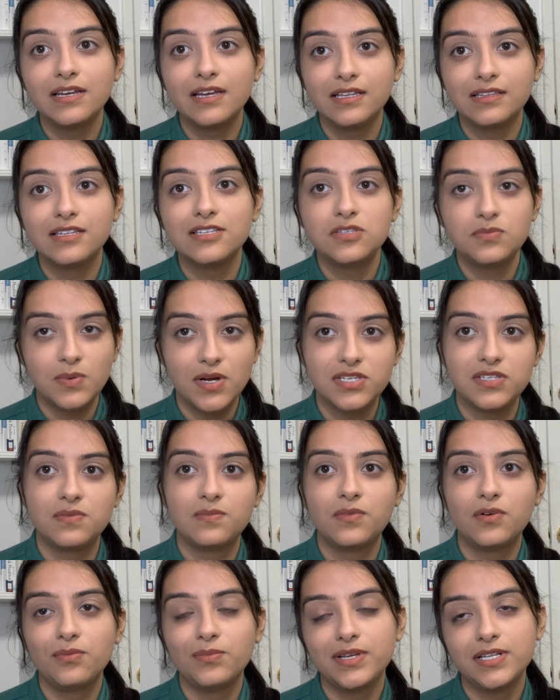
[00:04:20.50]
in this present
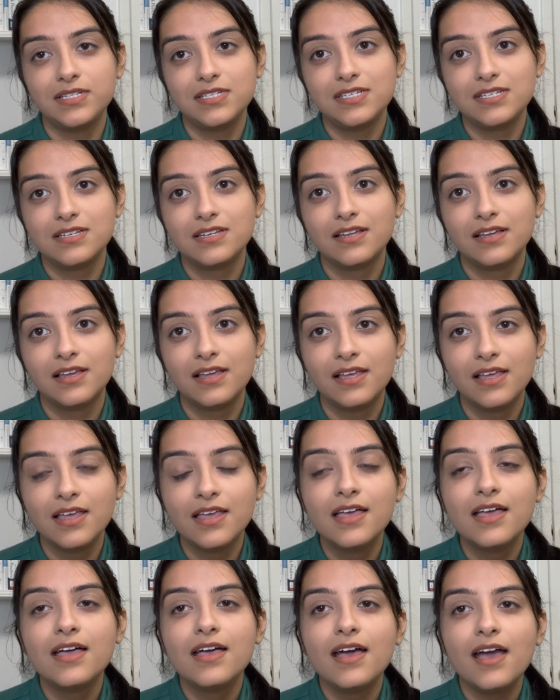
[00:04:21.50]
moment.
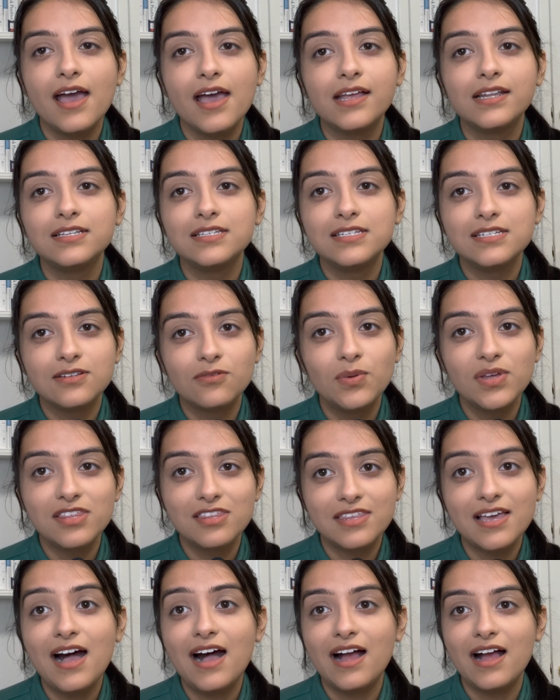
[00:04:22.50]
And with
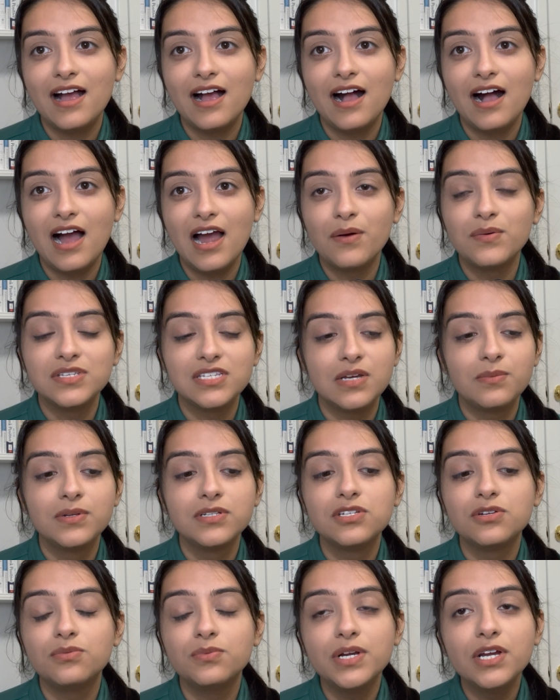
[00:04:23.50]
that, I was able
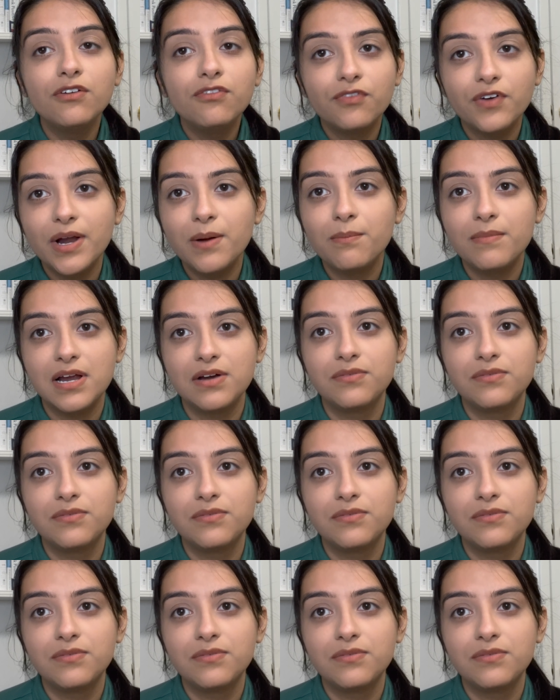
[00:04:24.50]
to reframe my